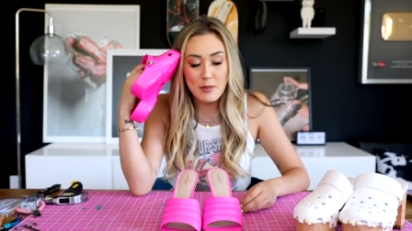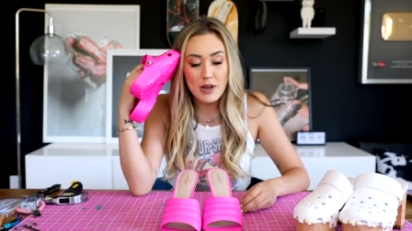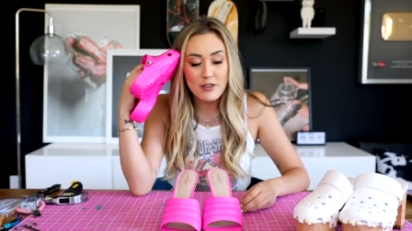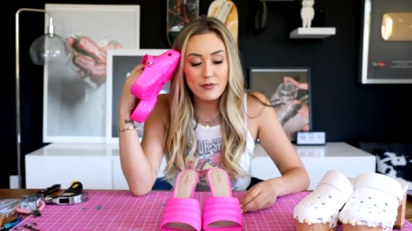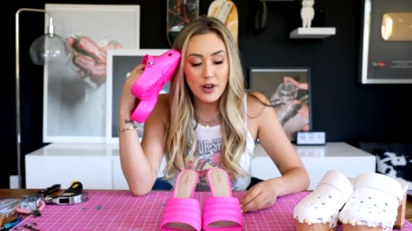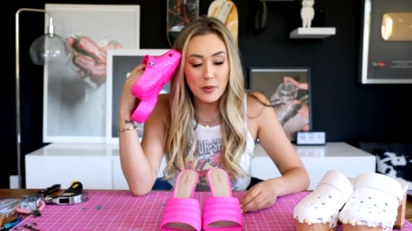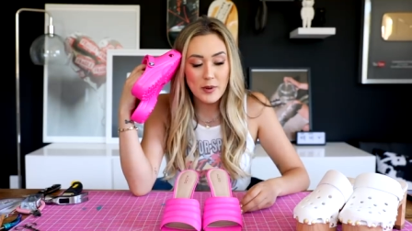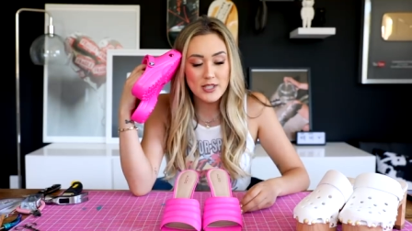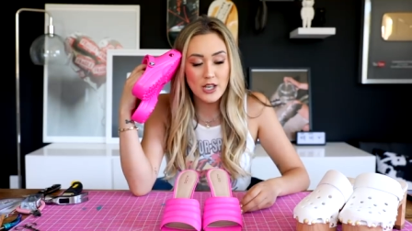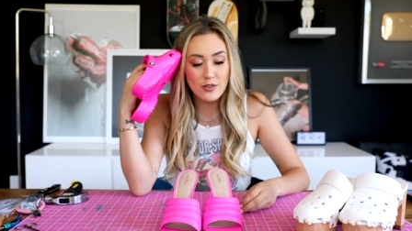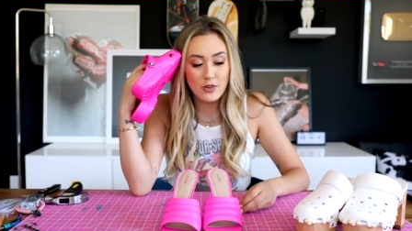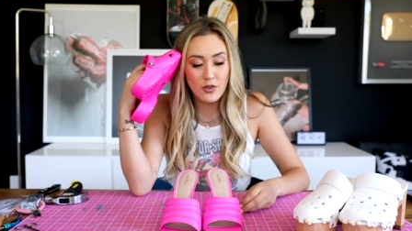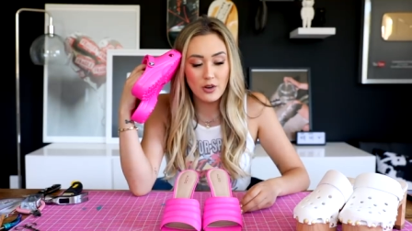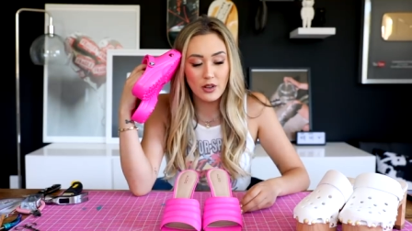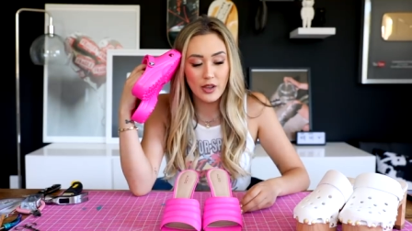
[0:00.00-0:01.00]
I may have
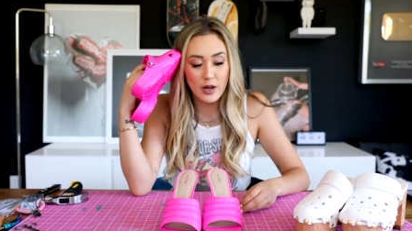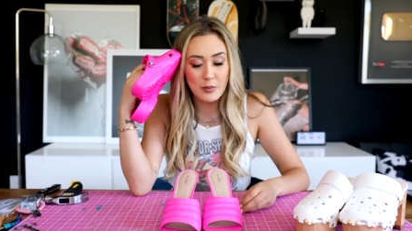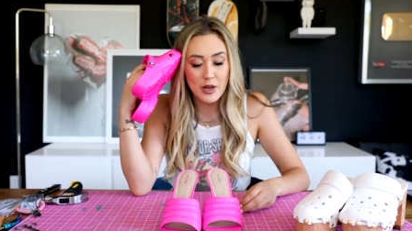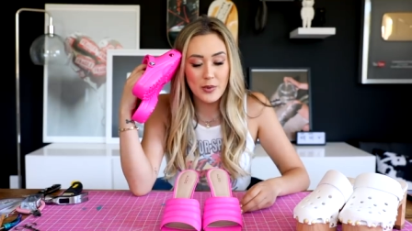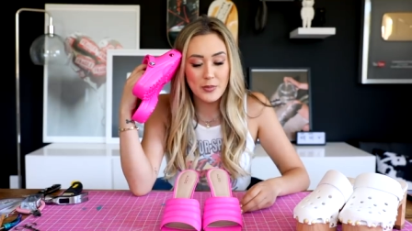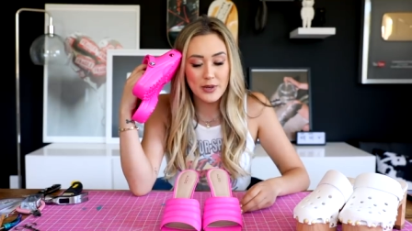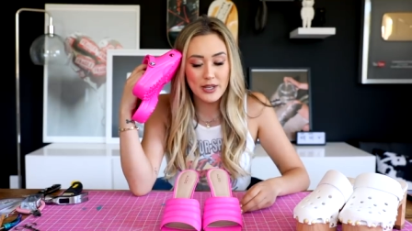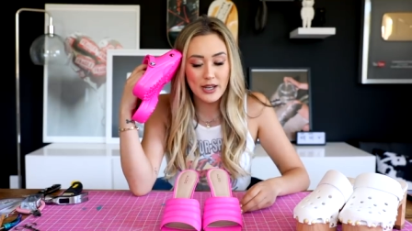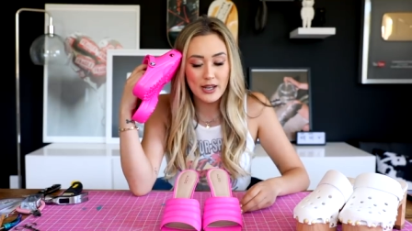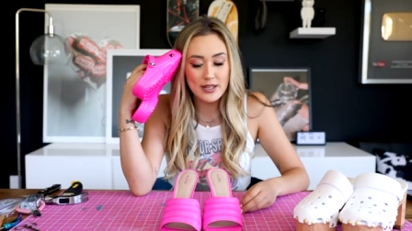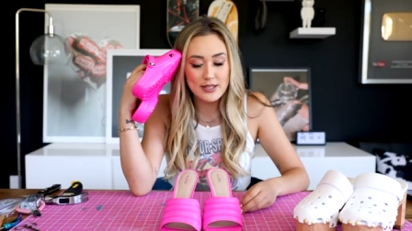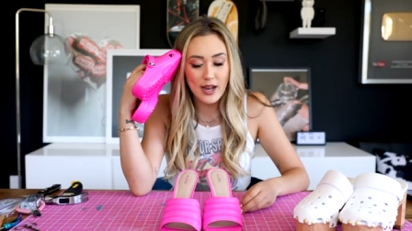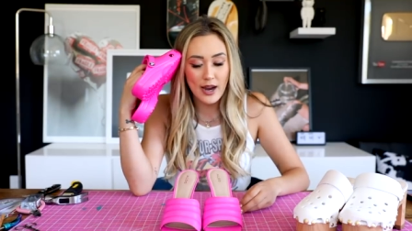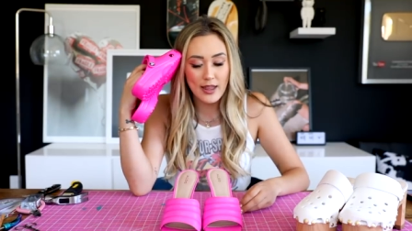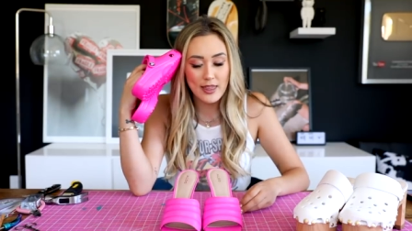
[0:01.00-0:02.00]
myself over a little bit
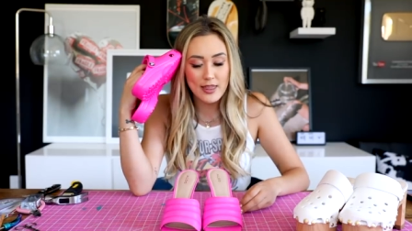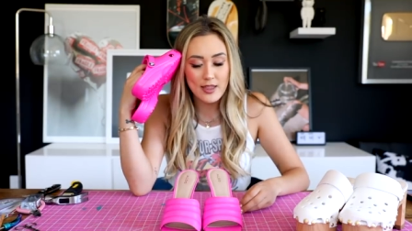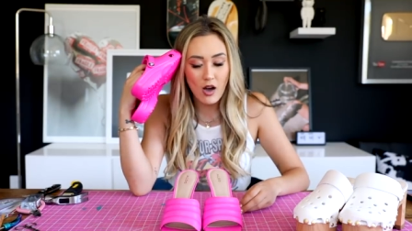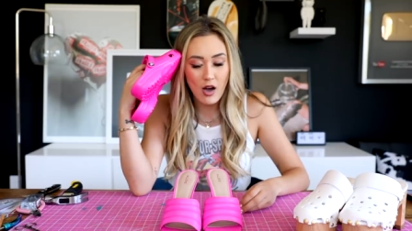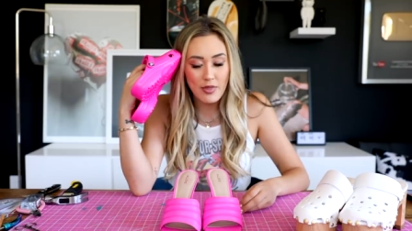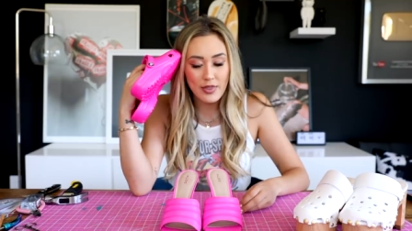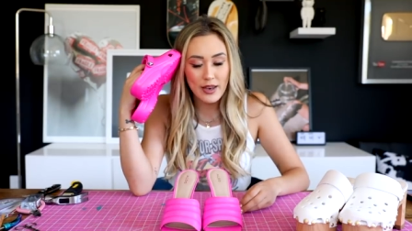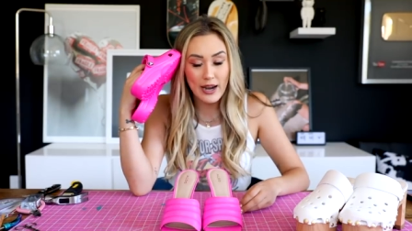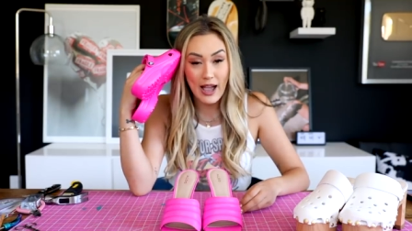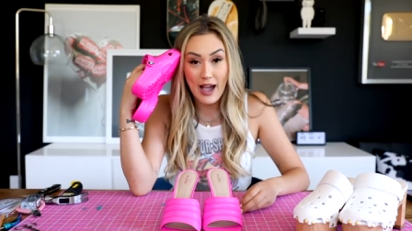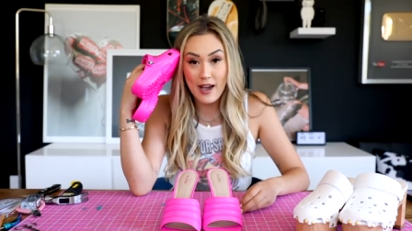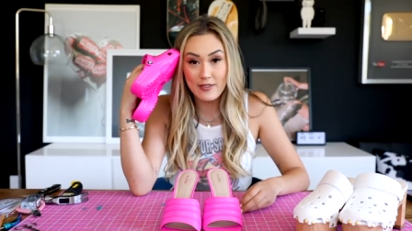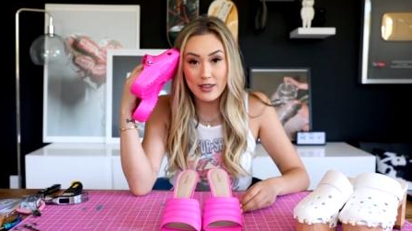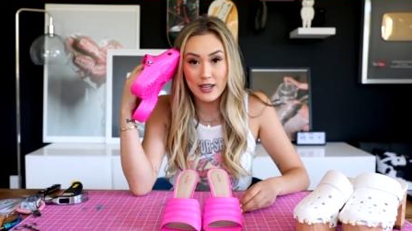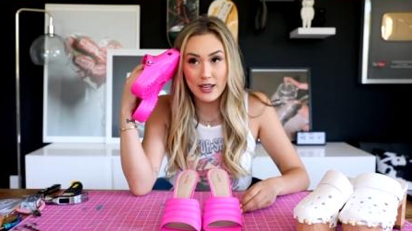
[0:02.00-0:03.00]
because I thought that
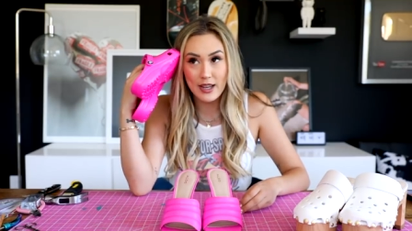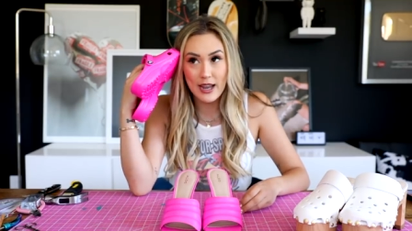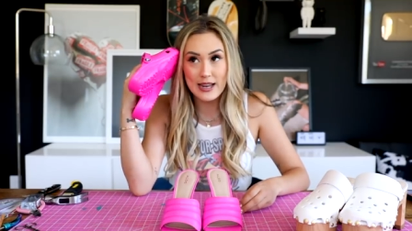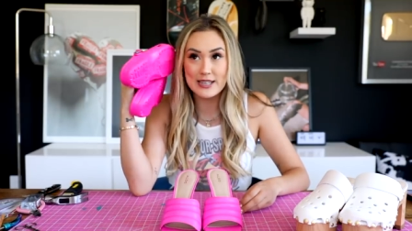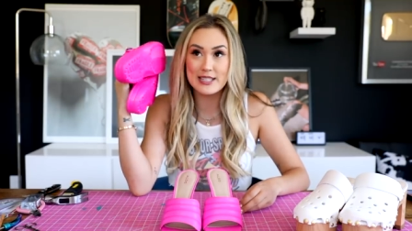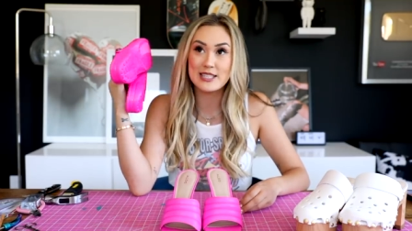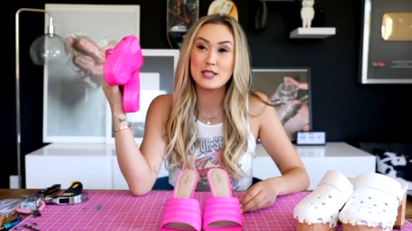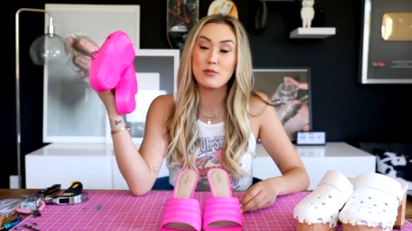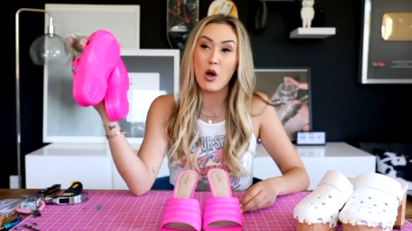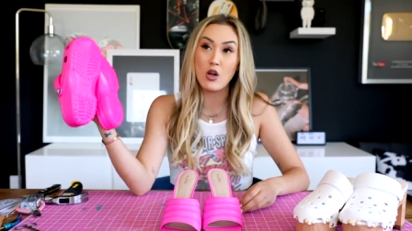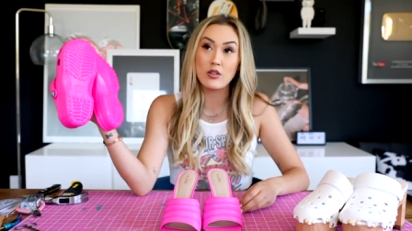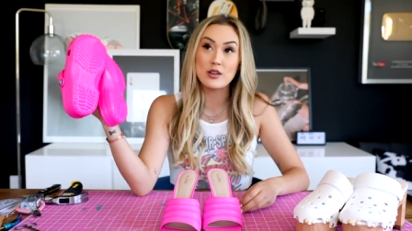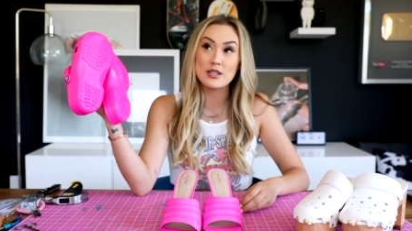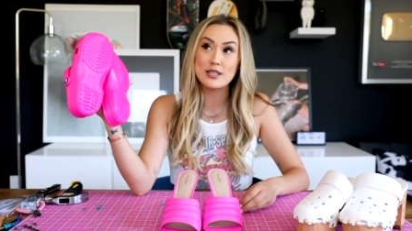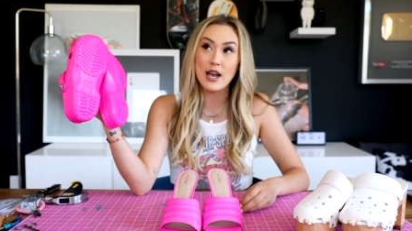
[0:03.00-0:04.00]
having a
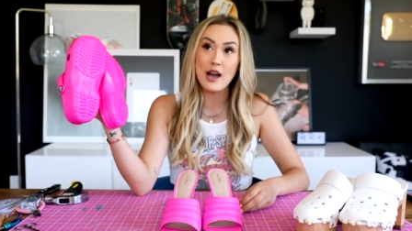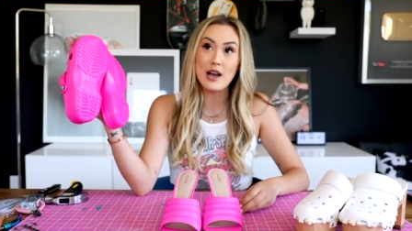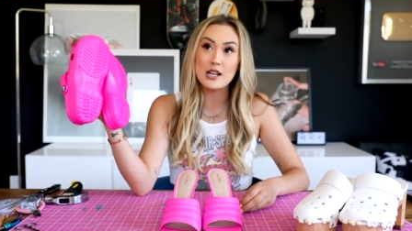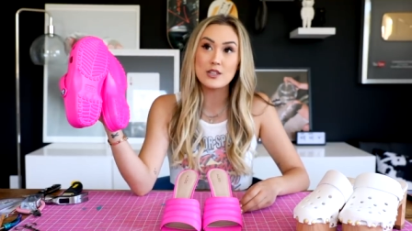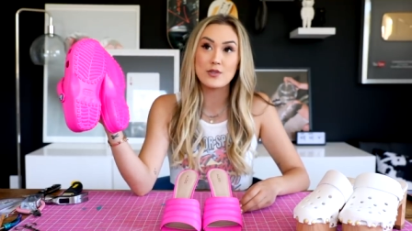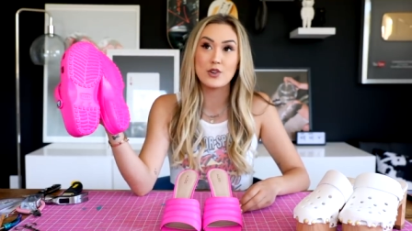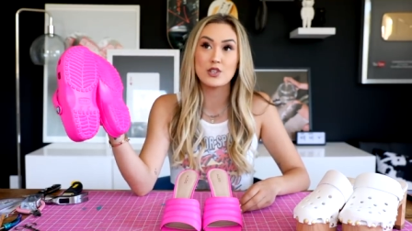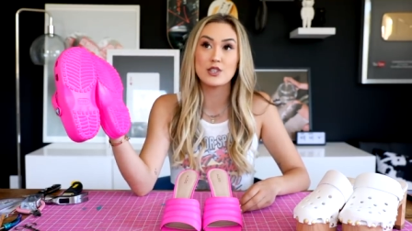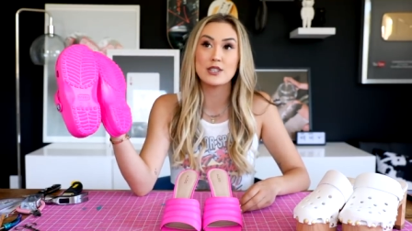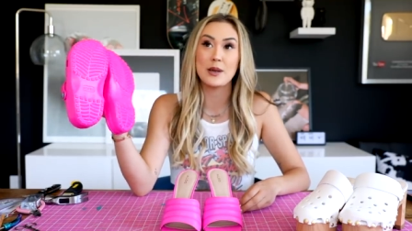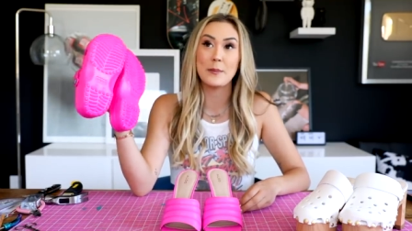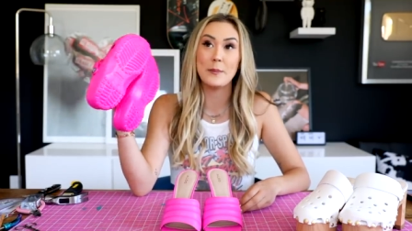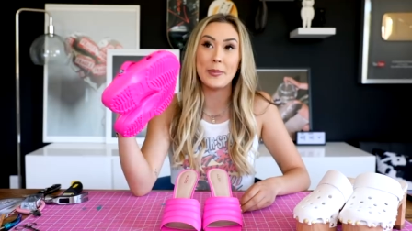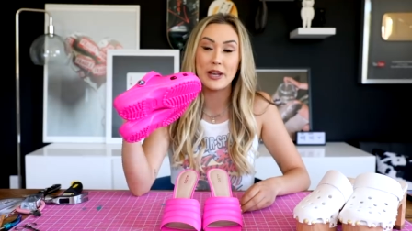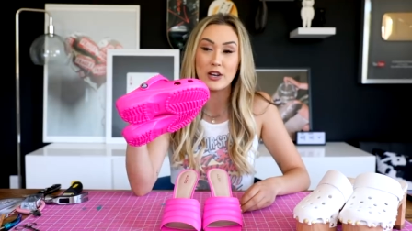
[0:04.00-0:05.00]
smaller size versus
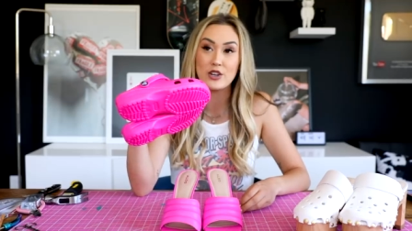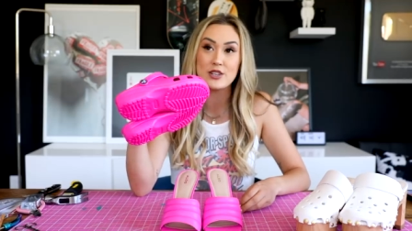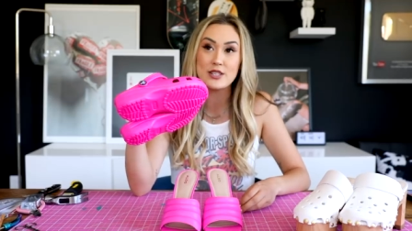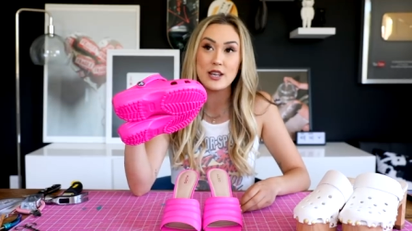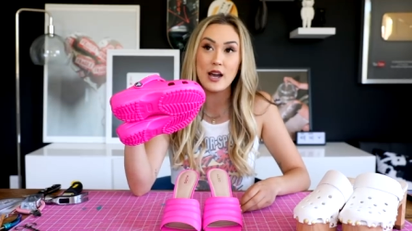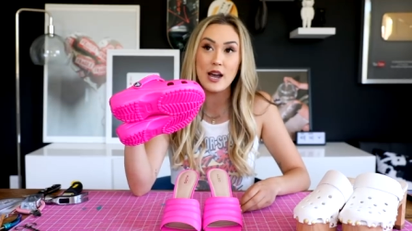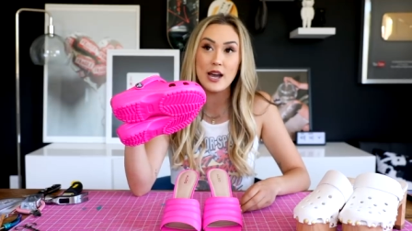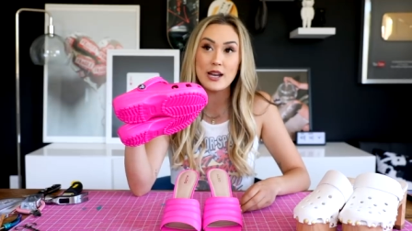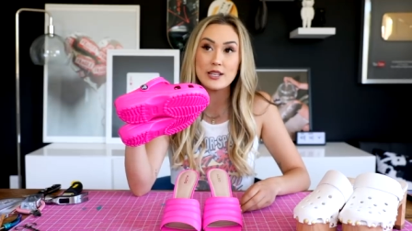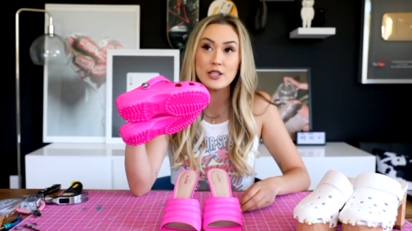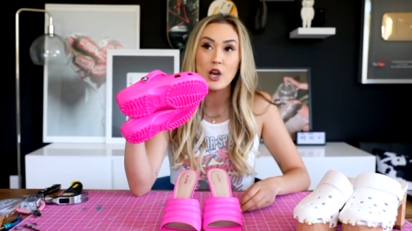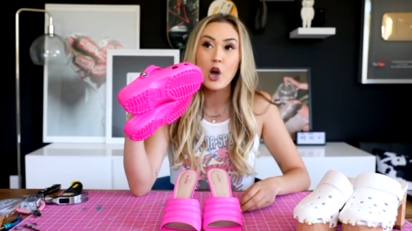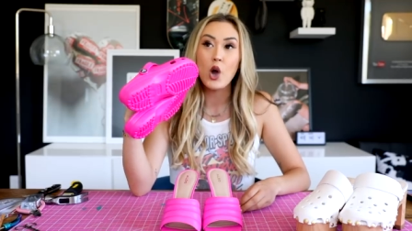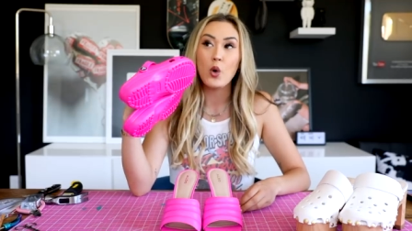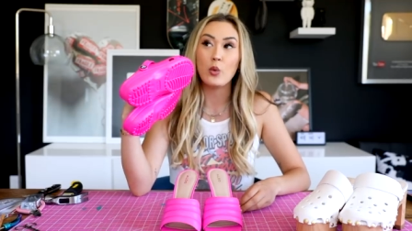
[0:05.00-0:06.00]
a bigger size